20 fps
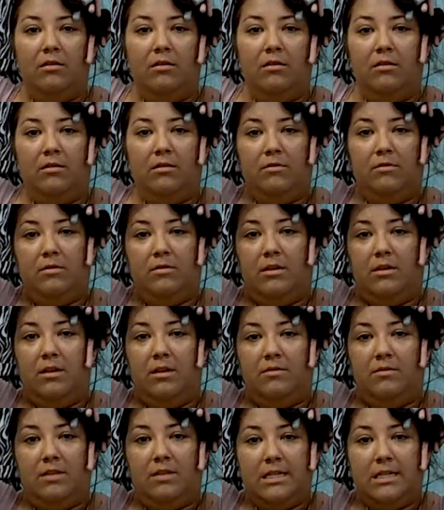I don't
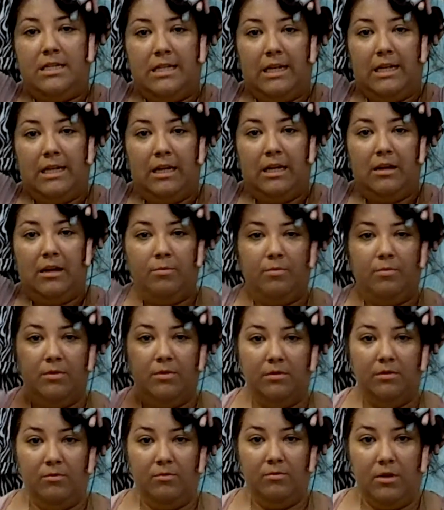have that sticking up
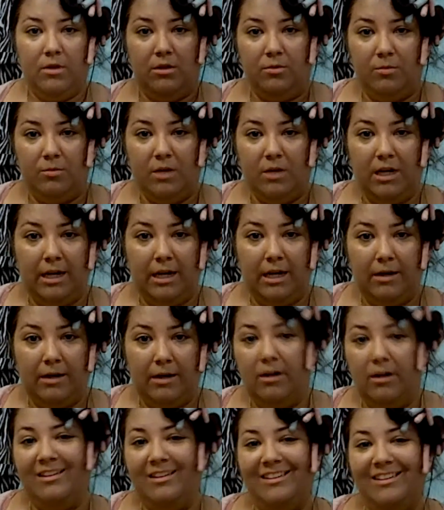on my
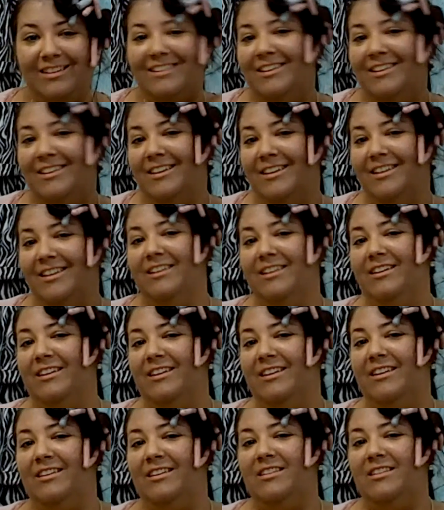hair.
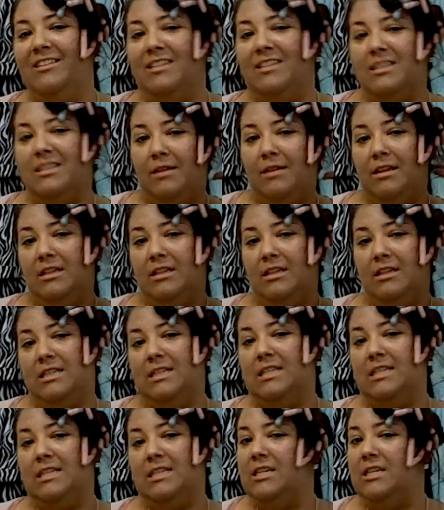This is fine.
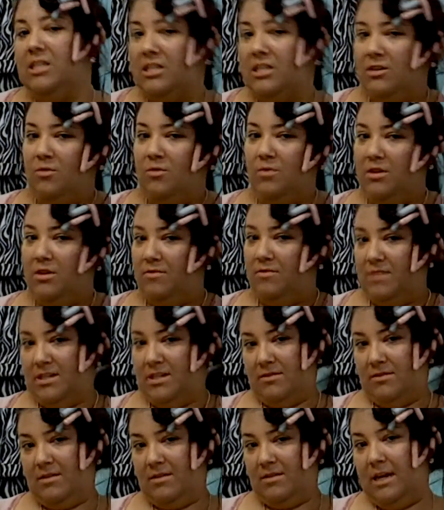This can just go with the
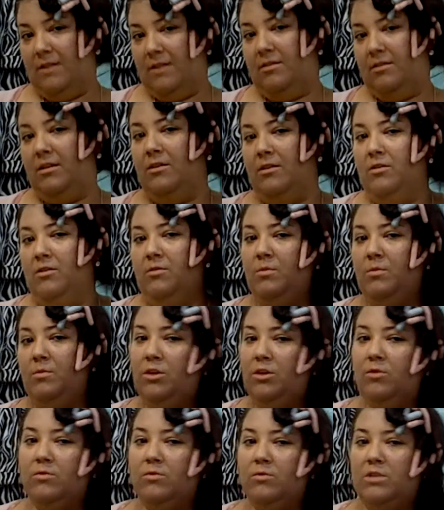rest of the hair that you're going to be
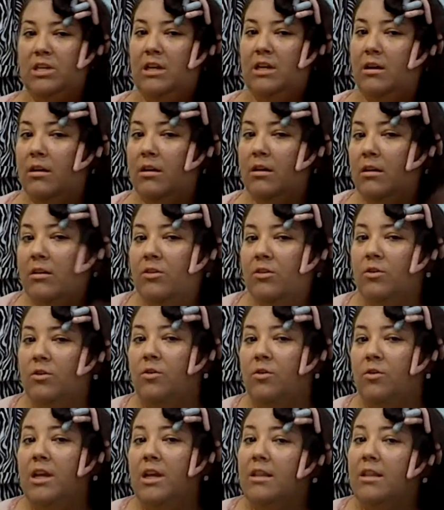using to
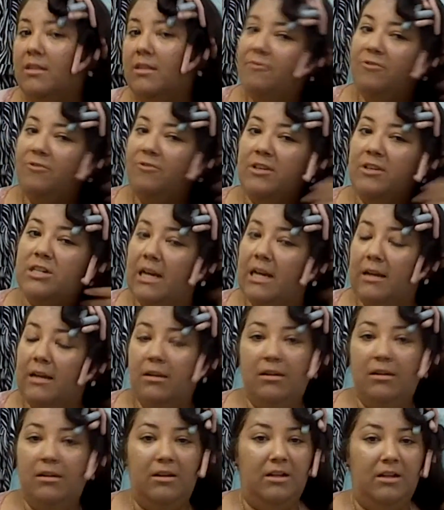create the
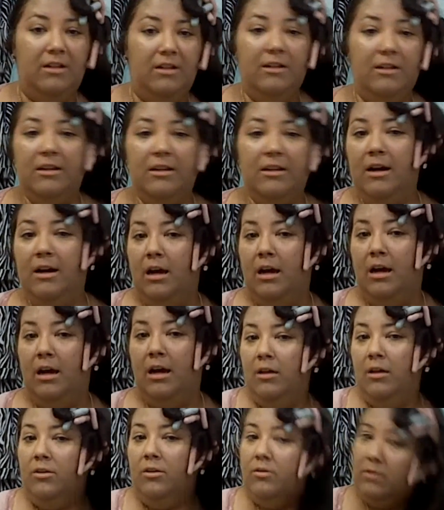fishtail.
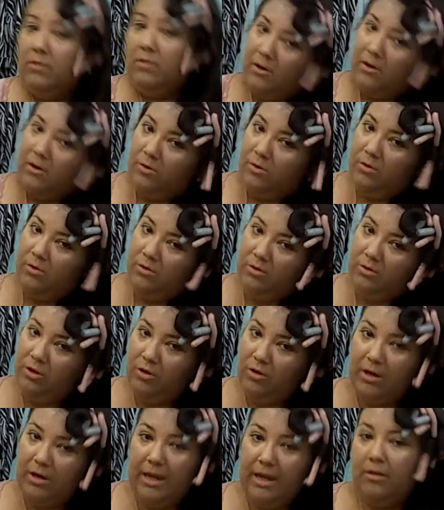Oh, now
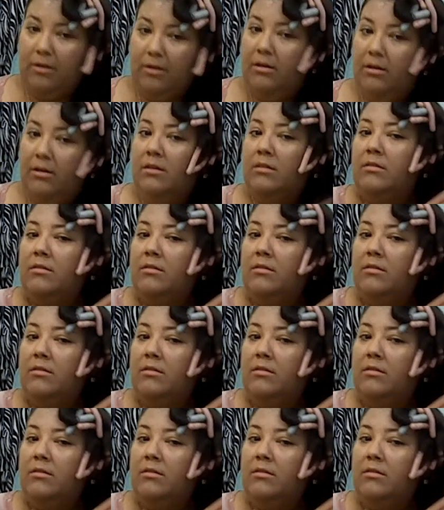your hair